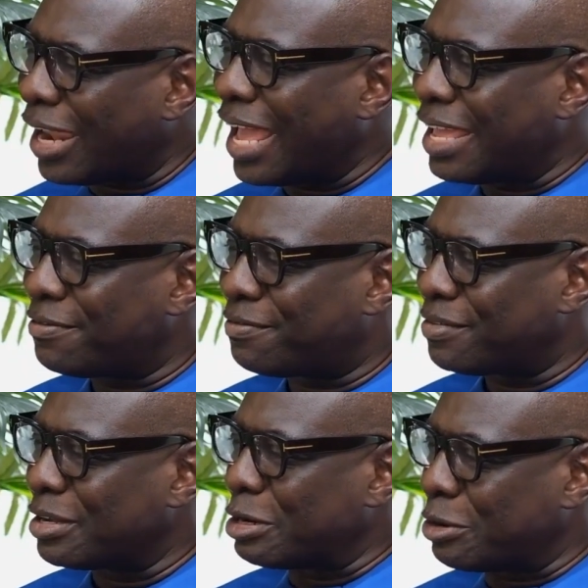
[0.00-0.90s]
life
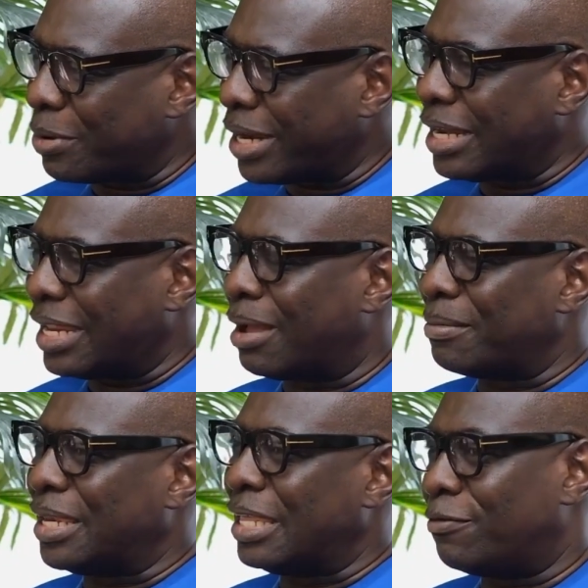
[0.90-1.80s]
greatly? I
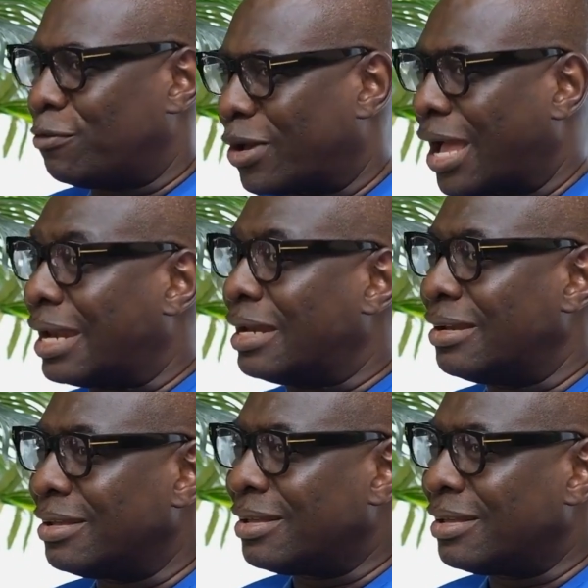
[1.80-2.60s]
mean, if you can